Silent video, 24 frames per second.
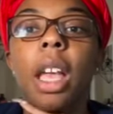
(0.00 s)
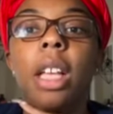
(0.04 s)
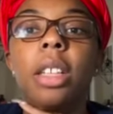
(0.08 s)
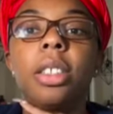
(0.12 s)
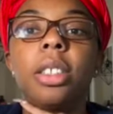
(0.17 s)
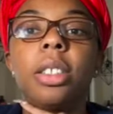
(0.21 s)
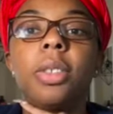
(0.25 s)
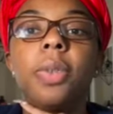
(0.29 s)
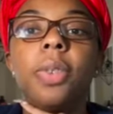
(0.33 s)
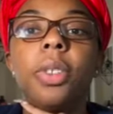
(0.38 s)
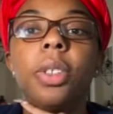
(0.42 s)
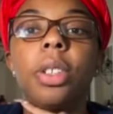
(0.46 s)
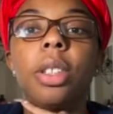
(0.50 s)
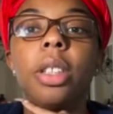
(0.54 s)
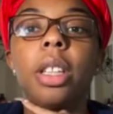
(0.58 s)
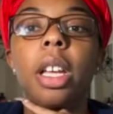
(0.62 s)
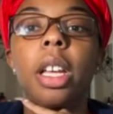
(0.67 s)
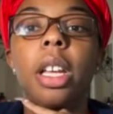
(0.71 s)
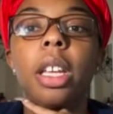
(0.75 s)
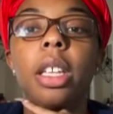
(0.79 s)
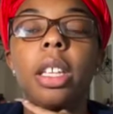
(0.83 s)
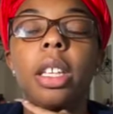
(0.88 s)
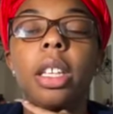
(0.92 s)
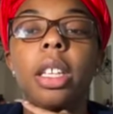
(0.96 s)
just feel
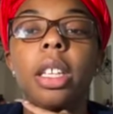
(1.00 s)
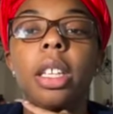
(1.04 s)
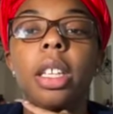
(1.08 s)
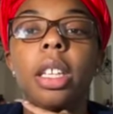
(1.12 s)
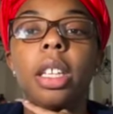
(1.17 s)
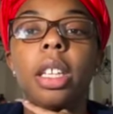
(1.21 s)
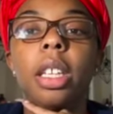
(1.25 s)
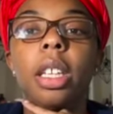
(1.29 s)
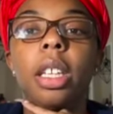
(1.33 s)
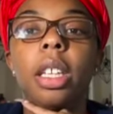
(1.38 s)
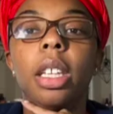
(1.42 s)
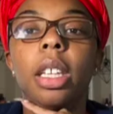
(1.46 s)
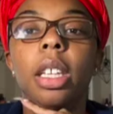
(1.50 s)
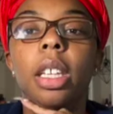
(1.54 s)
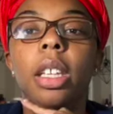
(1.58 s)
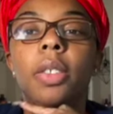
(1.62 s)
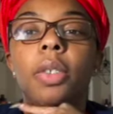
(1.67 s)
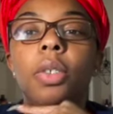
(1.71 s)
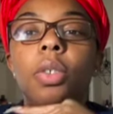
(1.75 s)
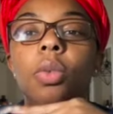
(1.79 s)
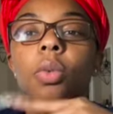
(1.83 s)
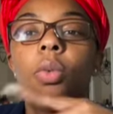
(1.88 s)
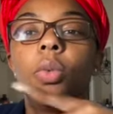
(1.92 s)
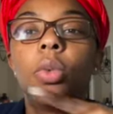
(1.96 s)
like
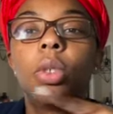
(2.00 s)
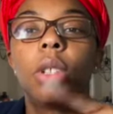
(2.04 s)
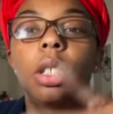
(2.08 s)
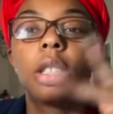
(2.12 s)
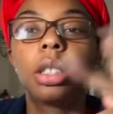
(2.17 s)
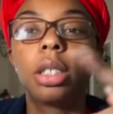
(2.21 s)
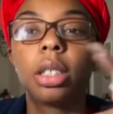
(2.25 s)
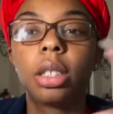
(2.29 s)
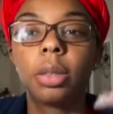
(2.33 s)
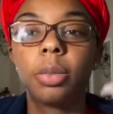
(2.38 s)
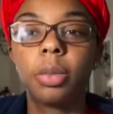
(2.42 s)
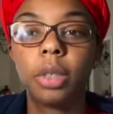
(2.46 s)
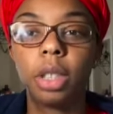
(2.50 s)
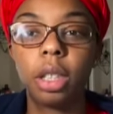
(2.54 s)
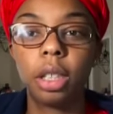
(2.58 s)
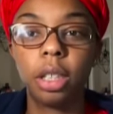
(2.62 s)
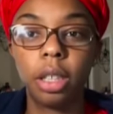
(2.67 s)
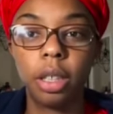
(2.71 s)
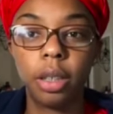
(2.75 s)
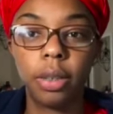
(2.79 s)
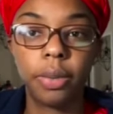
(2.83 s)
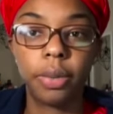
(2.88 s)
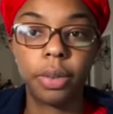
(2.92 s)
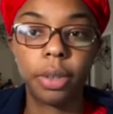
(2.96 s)
if you want something
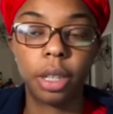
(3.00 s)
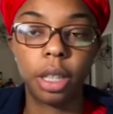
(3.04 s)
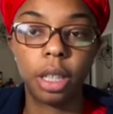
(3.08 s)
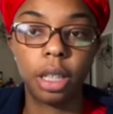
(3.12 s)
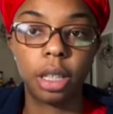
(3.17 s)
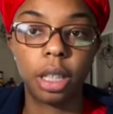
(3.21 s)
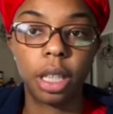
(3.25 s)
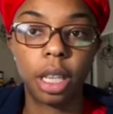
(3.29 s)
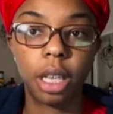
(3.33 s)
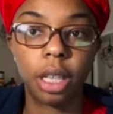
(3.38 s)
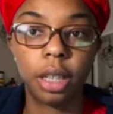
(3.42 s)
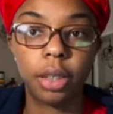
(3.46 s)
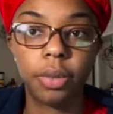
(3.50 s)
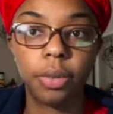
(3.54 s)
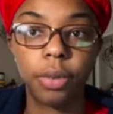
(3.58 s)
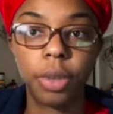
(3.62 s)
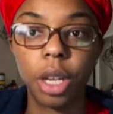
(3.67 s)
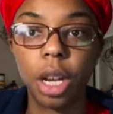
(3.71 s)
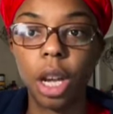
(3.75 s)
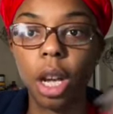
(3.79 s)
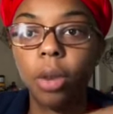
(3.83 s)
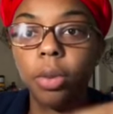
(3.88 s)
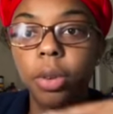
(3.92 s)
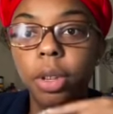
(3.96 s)
different in life,
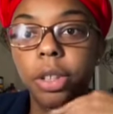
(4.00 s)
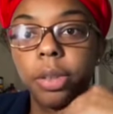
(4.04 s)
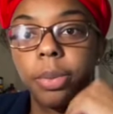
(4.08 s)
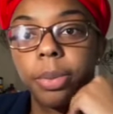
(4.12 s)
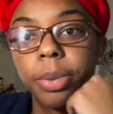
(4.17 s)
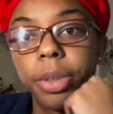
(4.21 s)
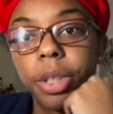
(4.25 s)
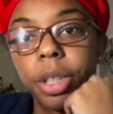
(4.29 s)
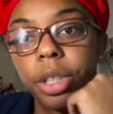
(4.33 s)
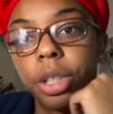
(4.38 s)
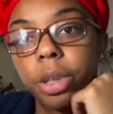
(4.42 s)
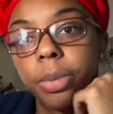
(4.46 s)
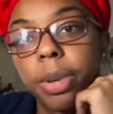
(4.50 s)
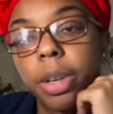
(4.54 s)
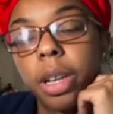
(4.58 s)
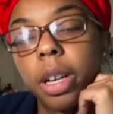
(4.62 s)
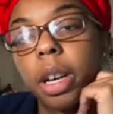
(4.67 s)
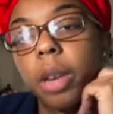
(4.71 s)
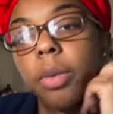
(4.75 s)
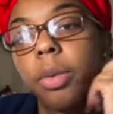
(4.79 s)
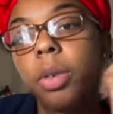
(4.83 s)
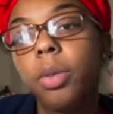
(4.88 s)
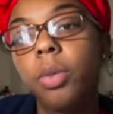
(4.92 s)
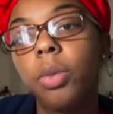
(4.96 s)
we always preach
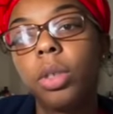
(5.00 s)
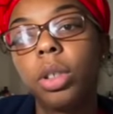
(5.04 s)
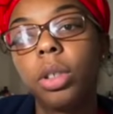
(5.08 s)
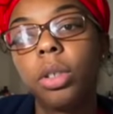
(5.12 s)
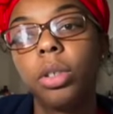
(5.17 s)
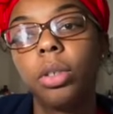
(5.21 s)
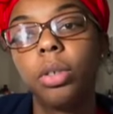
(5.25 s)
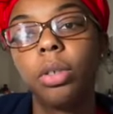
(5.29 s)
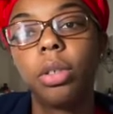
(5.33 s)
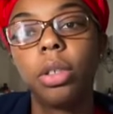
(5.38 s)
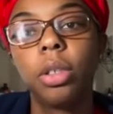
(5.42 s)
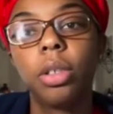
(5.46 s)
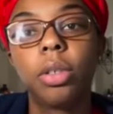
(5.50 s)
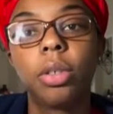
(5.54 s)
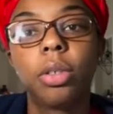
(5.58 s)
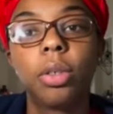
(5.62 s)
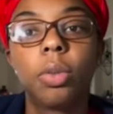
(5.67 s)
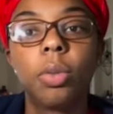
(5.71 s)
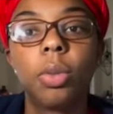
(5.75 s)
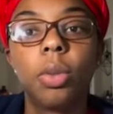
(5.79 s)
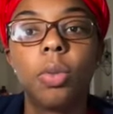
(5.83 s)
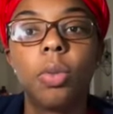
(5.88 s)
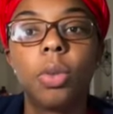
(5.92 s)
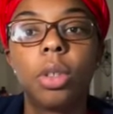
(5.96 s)
about how we want to do this
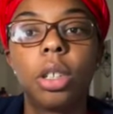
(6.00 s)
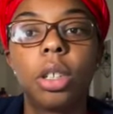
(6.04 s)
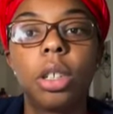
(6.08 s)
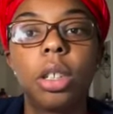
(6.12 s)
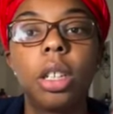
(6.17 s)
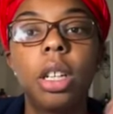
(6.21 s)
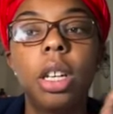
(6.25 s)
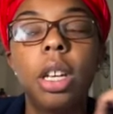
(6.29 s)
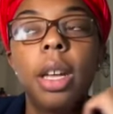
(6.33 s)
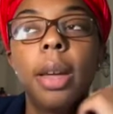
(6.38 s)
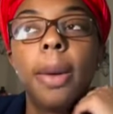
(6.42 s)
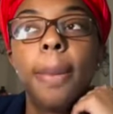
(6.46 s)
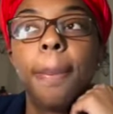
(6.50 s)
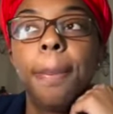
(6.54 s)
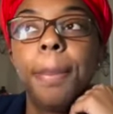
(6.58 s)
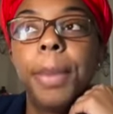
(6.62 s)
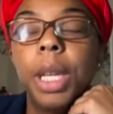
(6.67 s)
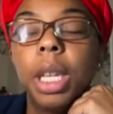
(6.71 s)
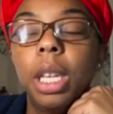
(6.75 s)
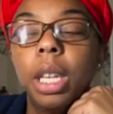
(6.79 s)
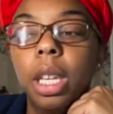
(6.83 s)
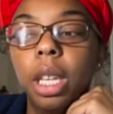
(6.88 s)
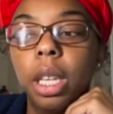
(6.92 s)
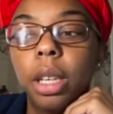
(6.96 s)
or we want to
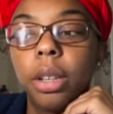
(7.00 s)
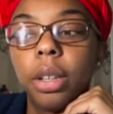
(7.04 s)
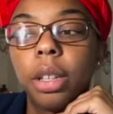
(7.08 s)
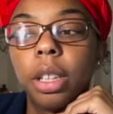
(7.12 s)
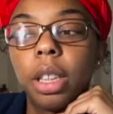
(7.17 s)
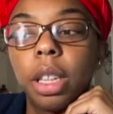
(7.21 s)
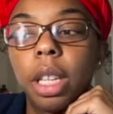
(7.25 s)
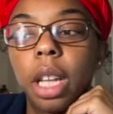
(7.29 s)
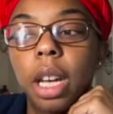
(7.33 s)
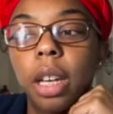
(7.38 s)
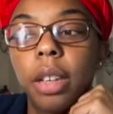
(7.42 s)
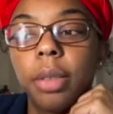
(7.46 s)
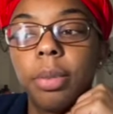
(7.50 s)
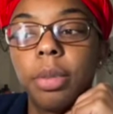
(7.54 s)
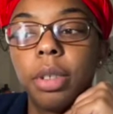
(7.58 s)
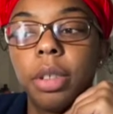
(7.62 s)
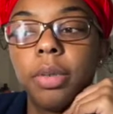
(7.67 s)
be here in life.